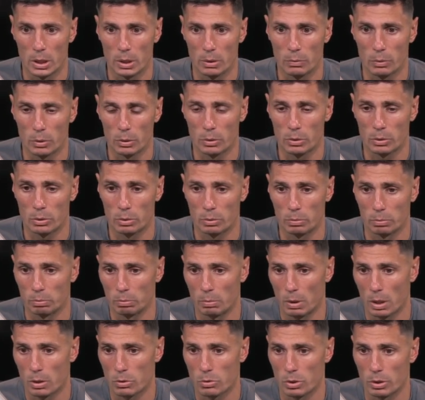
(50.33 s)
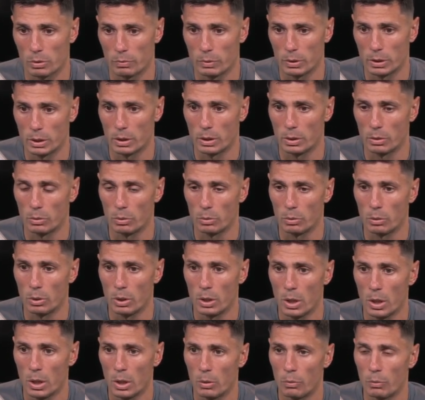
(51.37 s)
what actually we didn't do
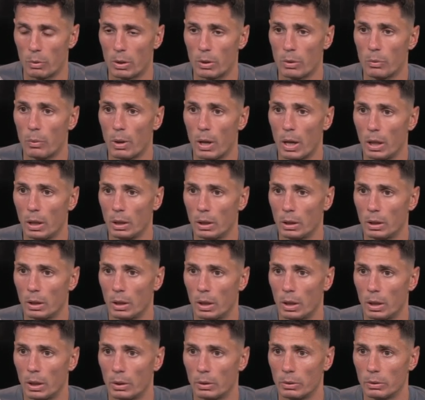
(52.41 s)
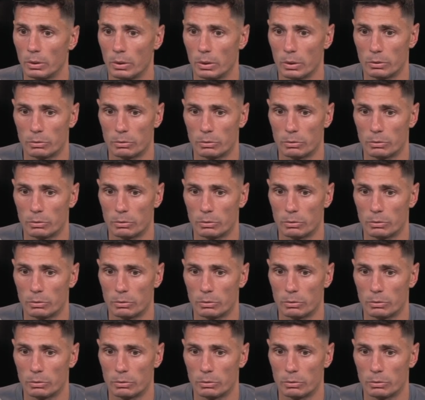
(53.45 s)
very well and